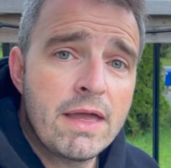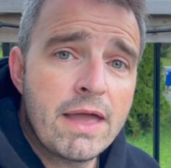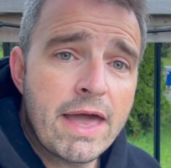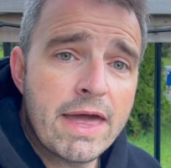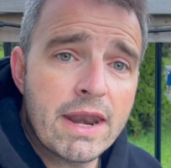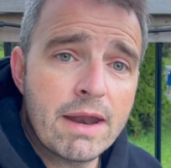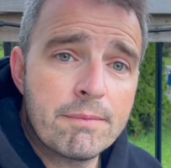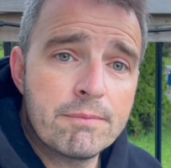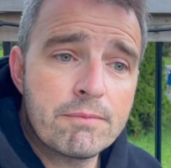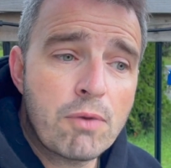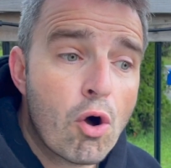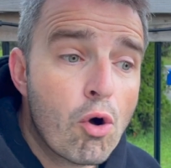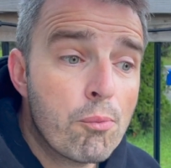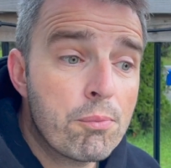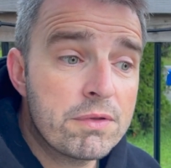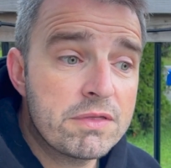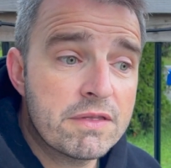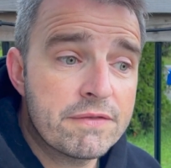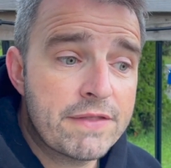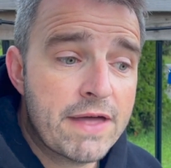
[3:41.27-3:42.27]
And I'm
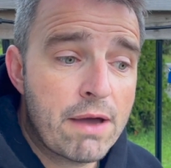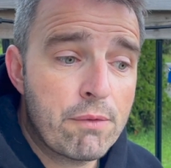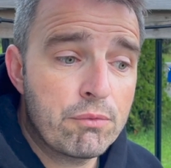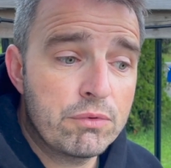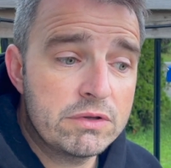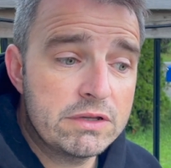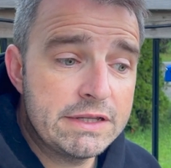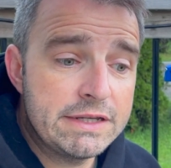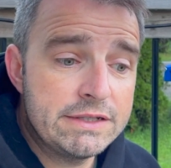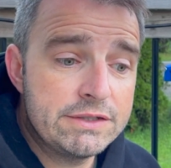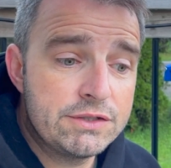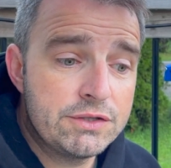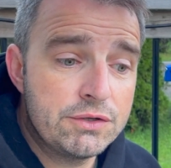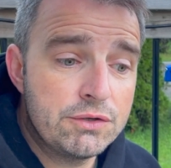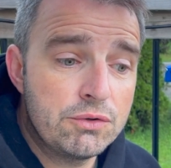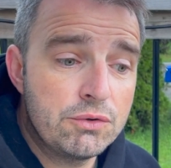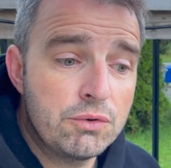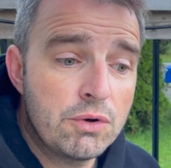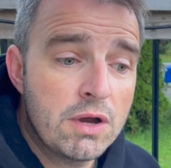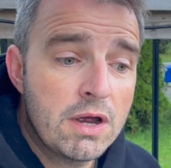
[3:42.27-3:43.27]
hoping that that will lead
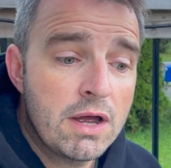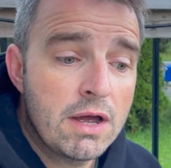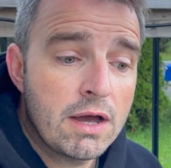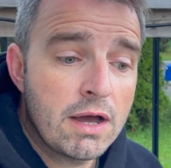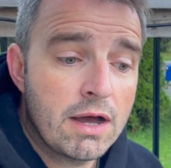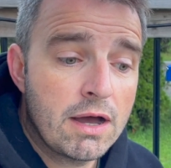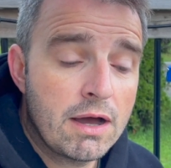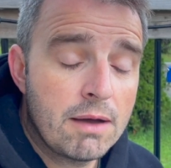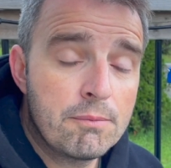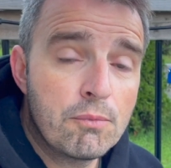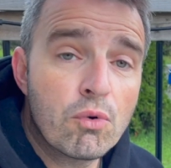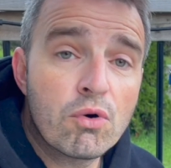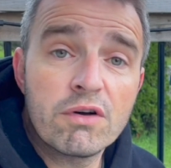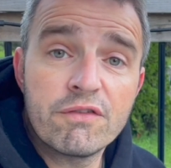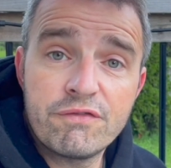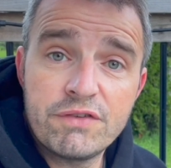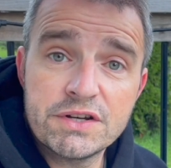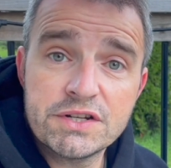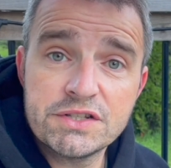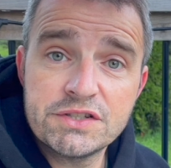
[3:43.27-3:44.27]
to more
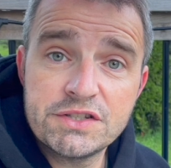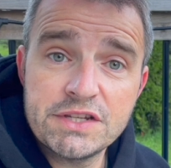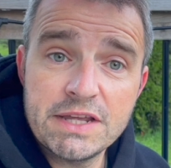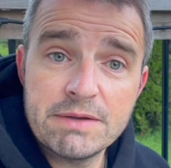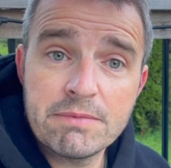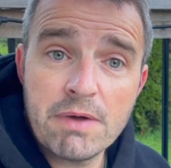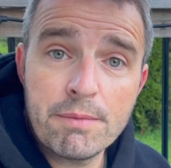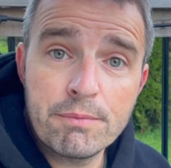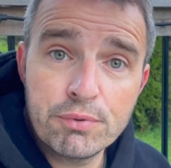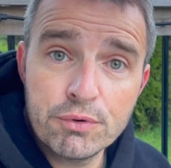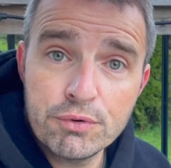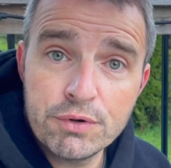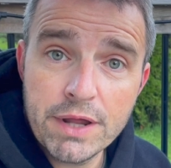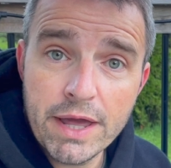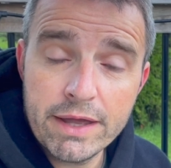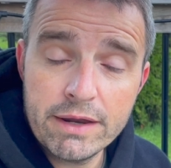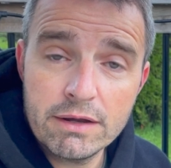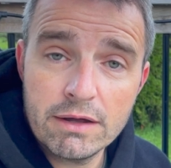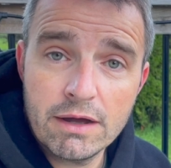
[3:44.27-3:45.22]
efficiency in my brew day.